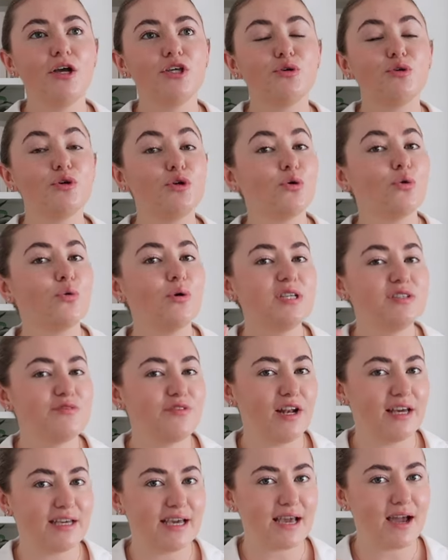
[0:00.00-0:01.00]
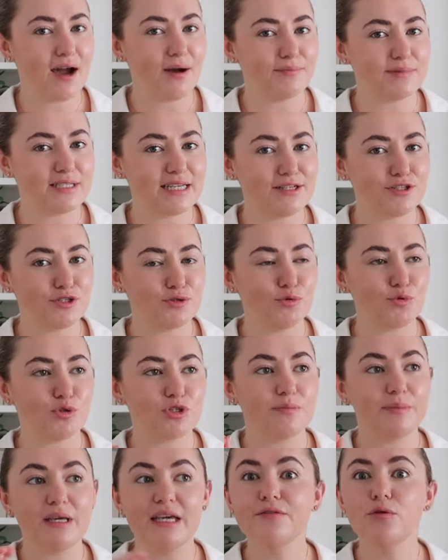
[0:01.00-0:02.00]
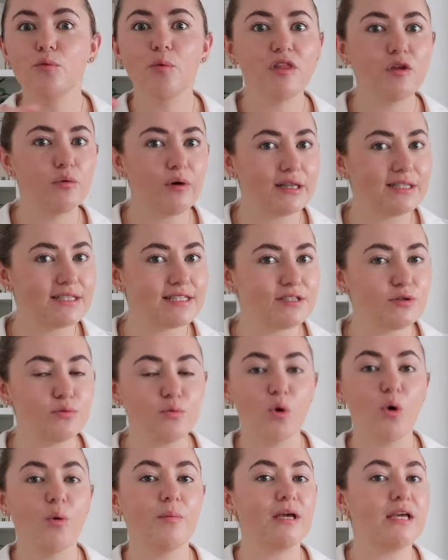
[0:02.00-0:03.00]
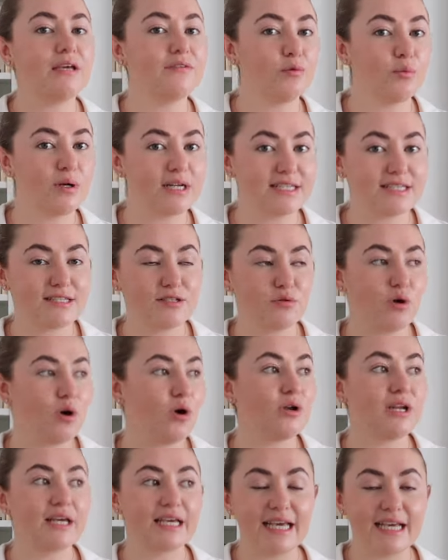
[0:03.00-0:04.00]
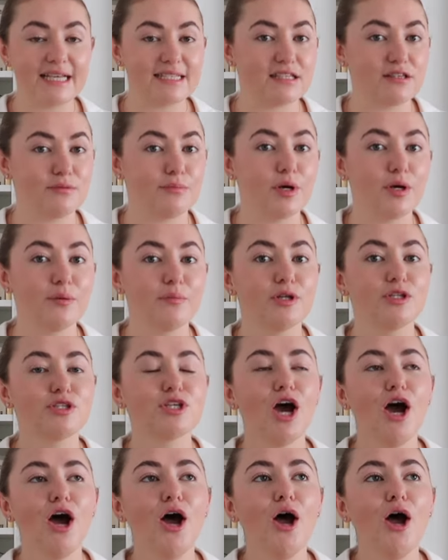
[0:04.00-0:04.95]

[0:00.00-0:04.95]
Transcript: you can always feel like it comes into autumn. Even when the weather's still warm, even when it's still hot, like it is at the moment,